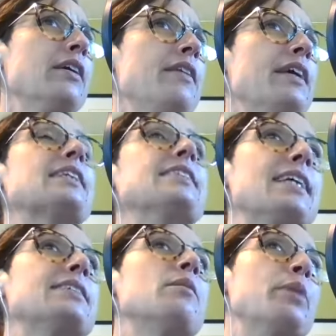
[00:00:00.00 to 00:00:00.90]
the
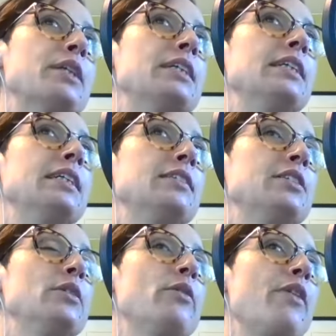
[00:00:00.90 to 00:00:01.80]
accessibility
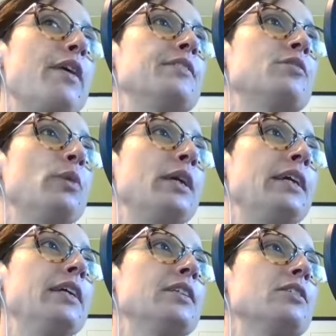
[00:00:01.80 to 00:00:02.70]
to things
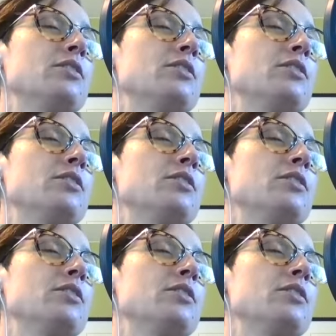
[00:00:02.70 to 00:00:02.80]
we